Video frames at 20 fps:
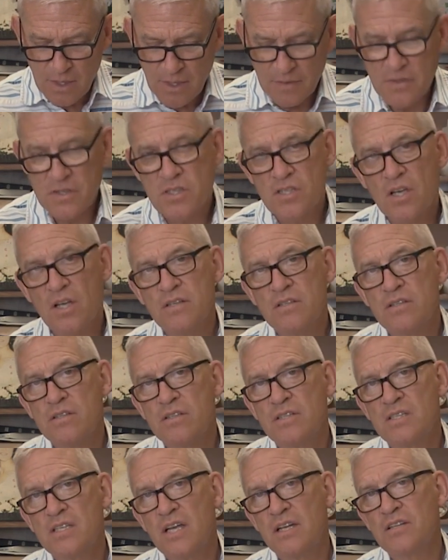And the son
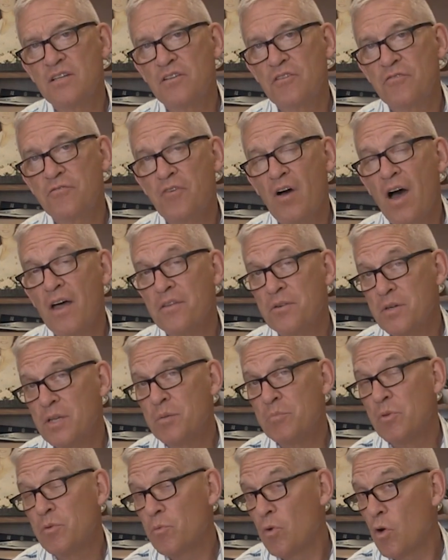said to the father,
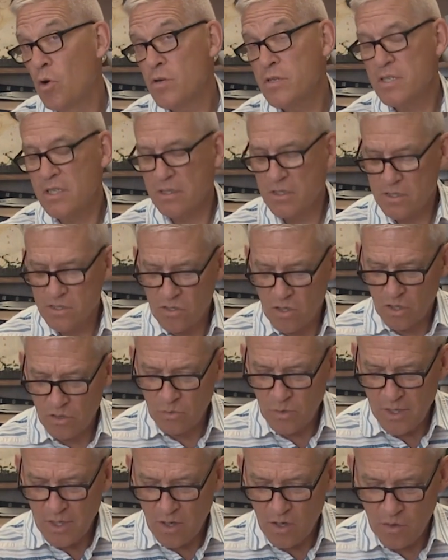he'd been rehearsing this all
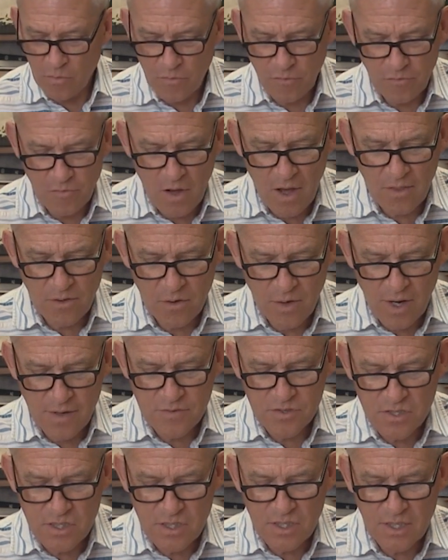the way home, Father,
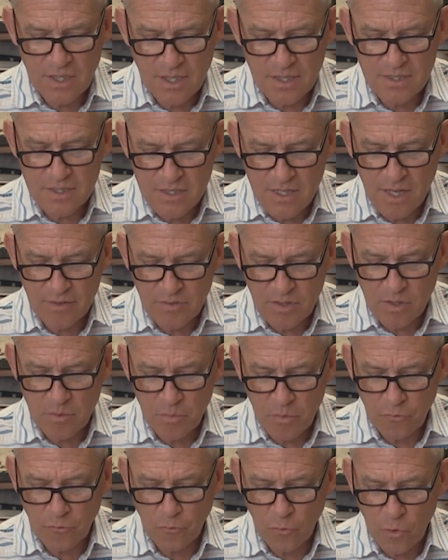I've sinned against heaven and
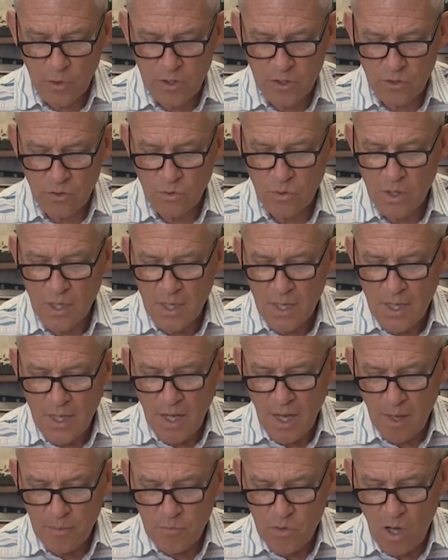before you.
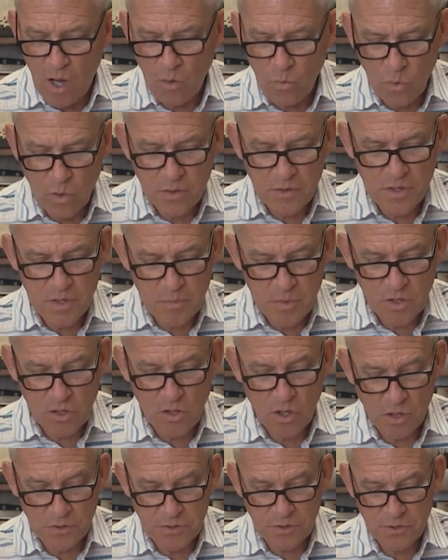I'm not worthy to be
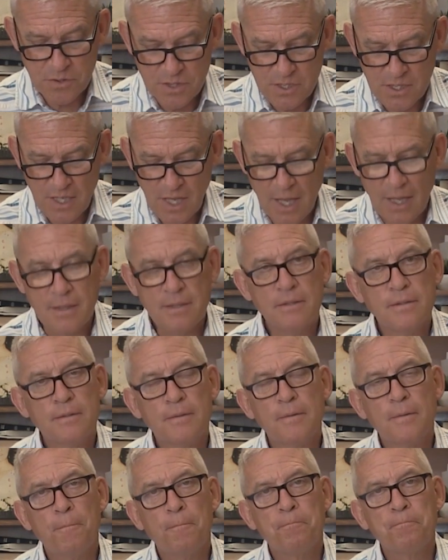called your son.
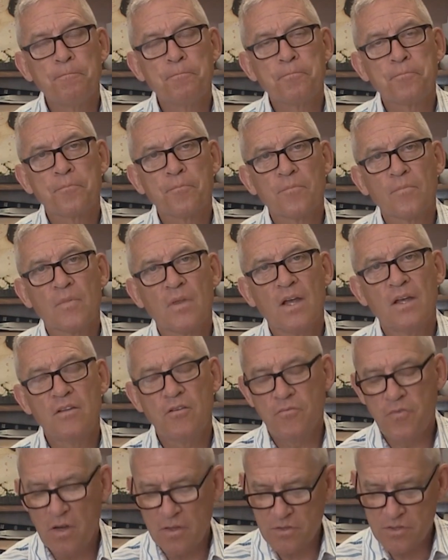And
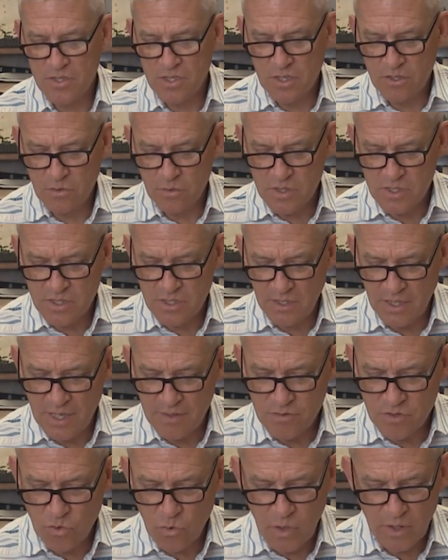the father said to his
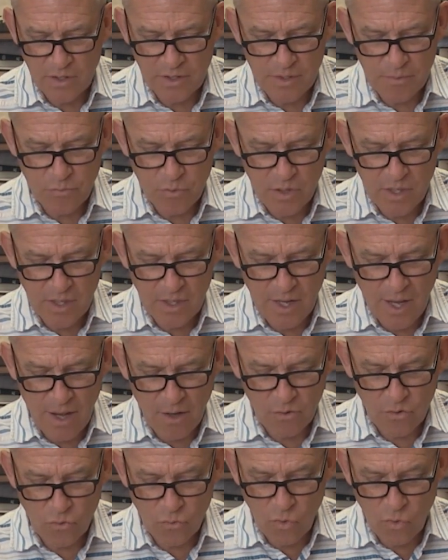slaves, Quickly bring out a